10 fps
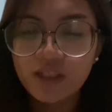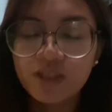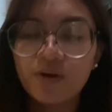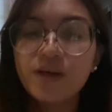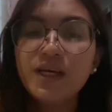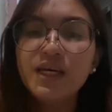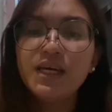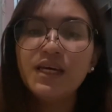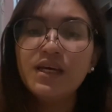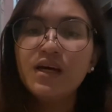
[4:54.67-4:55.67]
So
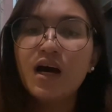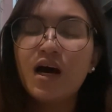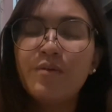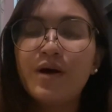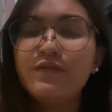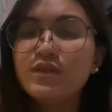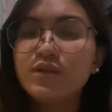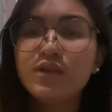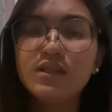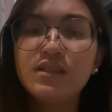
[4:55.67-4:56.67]

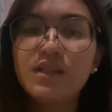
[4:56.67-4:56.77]
absolute